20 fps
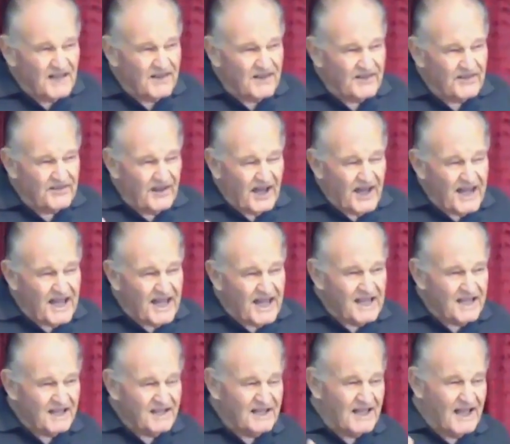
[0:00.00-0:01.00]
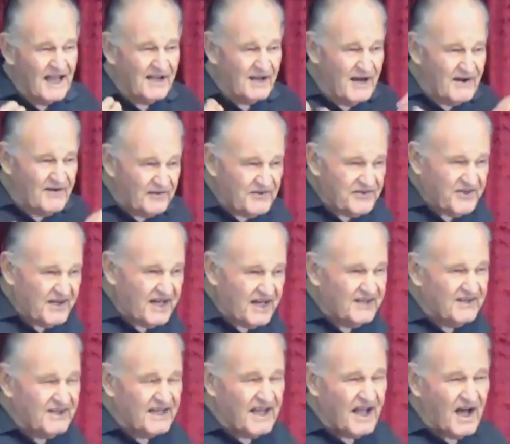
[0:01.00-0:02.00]
they and everything in
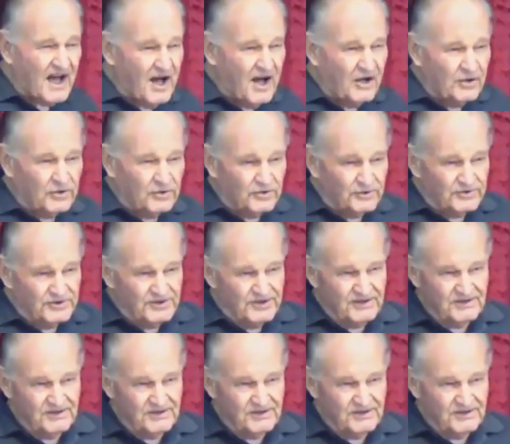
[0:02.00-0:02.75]
the old